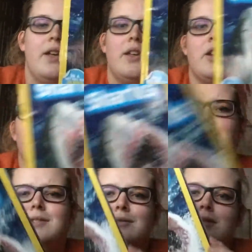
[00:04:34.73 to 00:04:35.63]

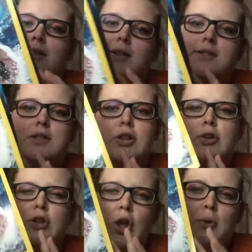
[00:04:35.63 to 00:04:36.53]
it's a
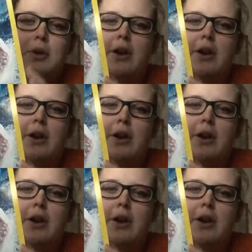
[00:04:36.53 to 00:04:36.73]
little lower.